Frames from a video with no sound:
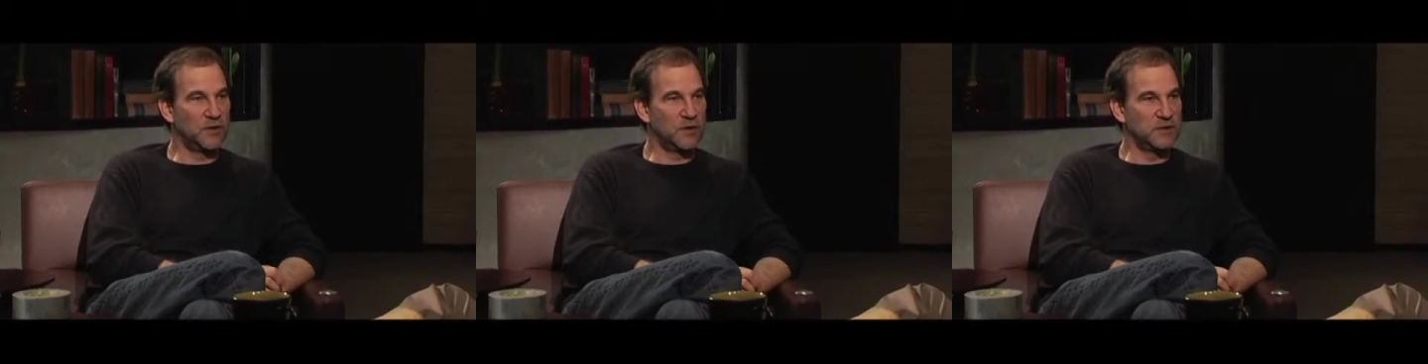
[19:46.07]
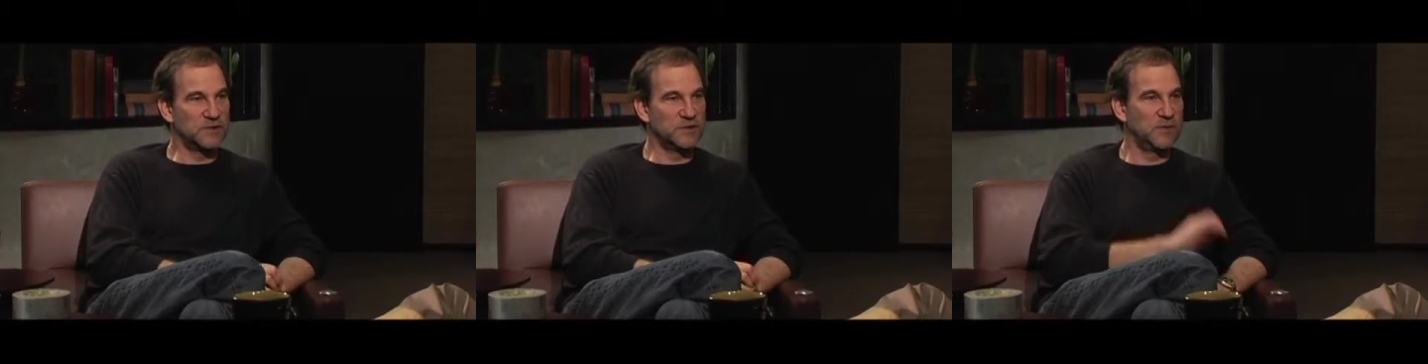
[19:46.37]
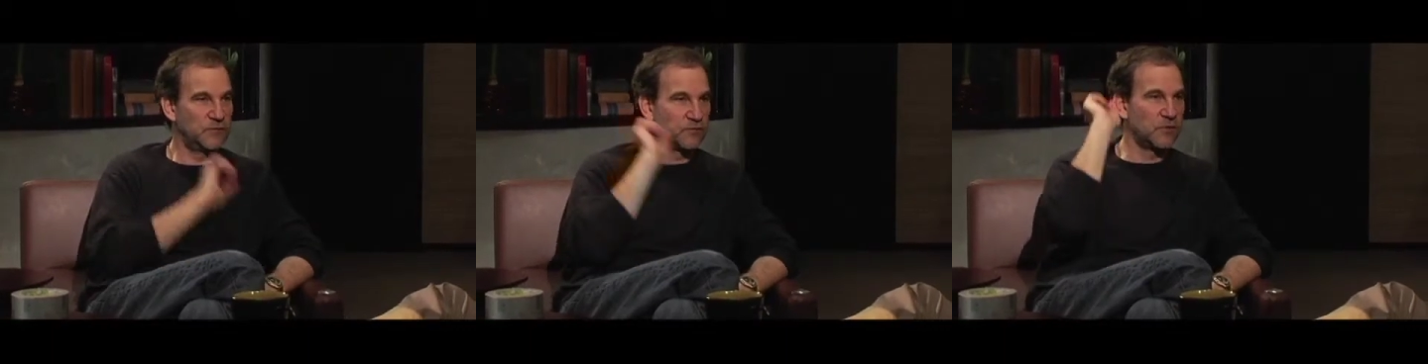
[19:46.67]
and they just
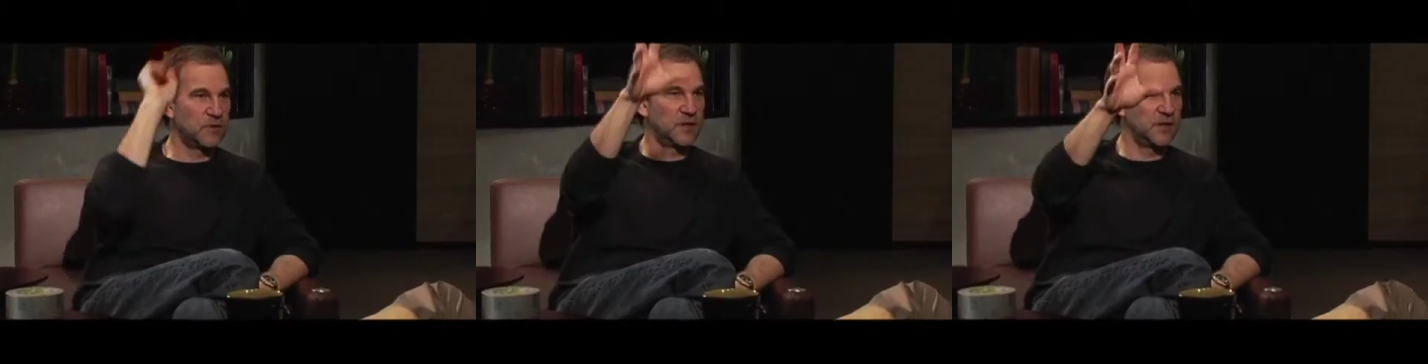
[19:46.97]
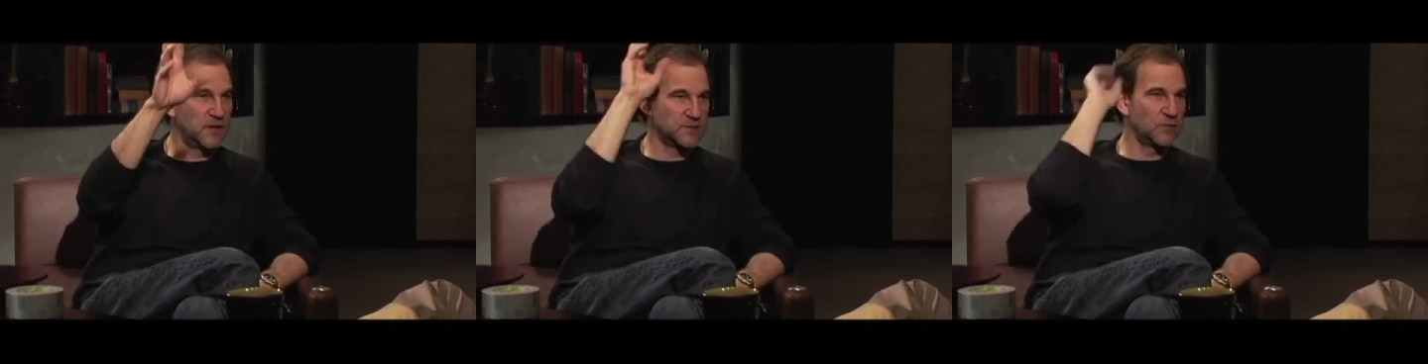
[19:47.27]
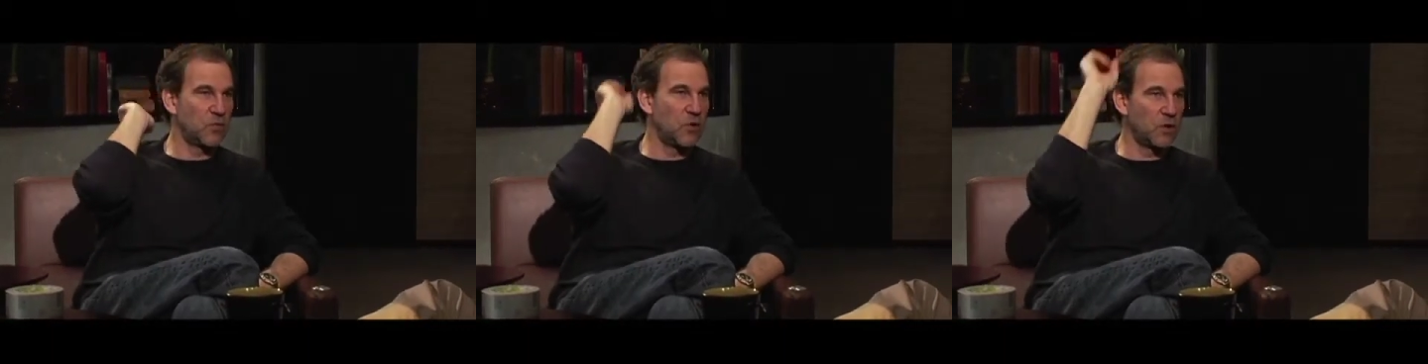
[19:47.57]
keep throwing it against
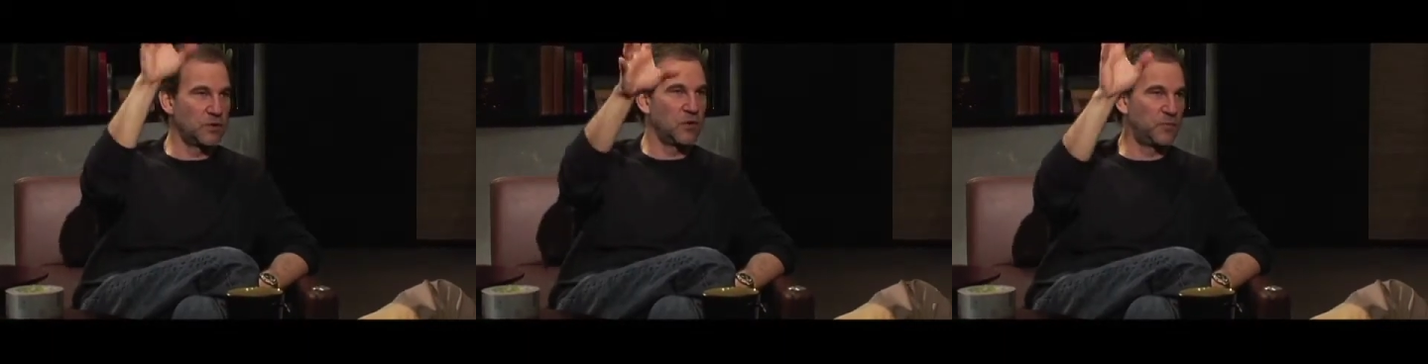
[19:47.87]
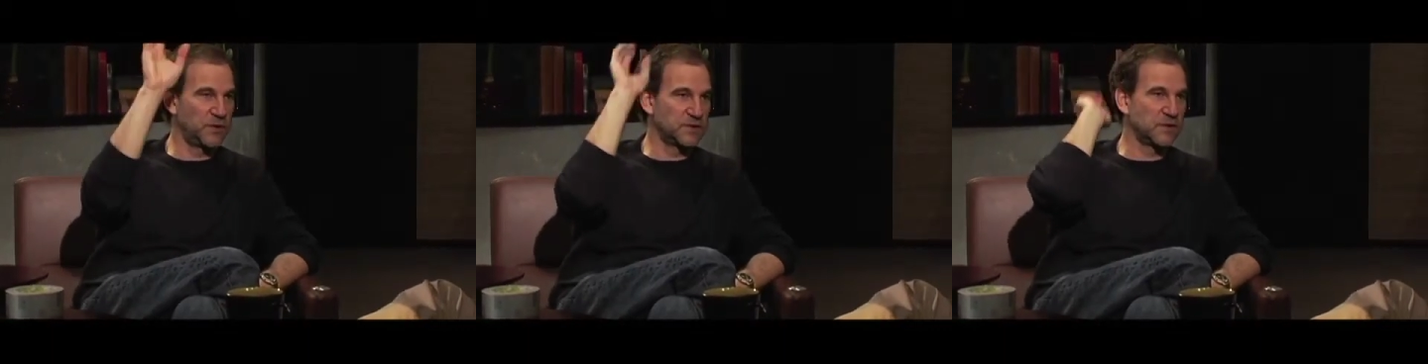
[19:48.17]
the wall and hoping